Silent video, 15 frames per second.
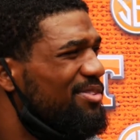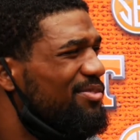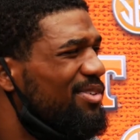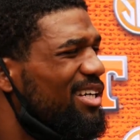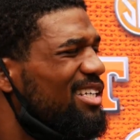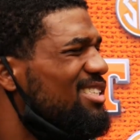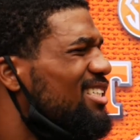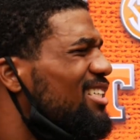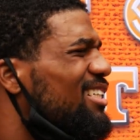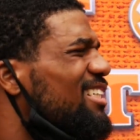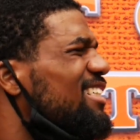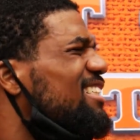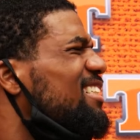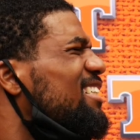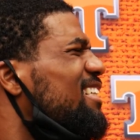what I said,
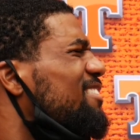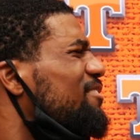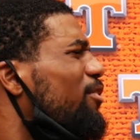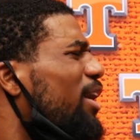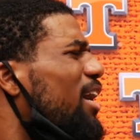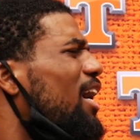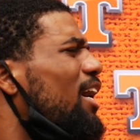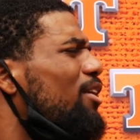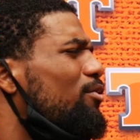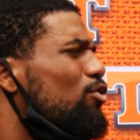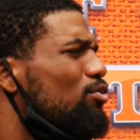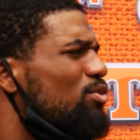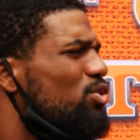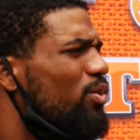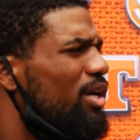great guy in the
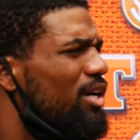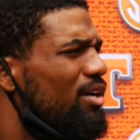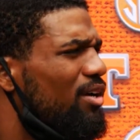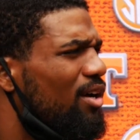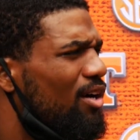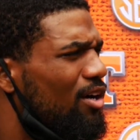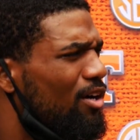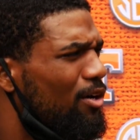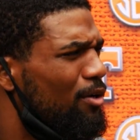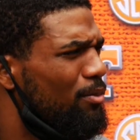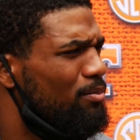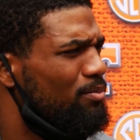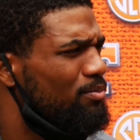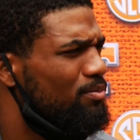room as well. Um,